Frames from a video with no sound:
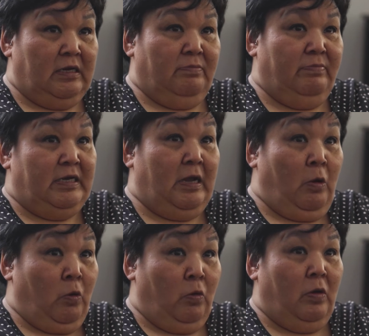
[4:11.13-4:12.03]
made a
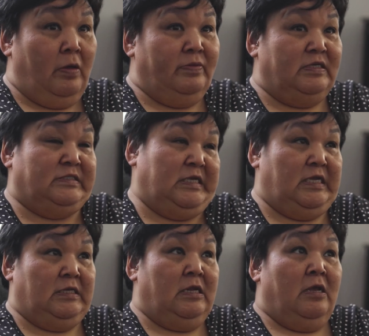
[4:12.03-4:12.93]
hole on the
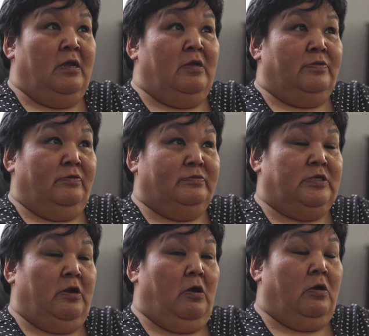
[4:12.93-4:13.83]
skin, those
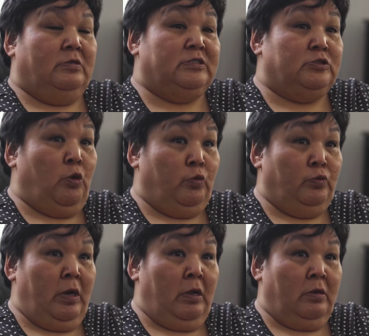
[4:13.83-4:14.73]
are all sewn.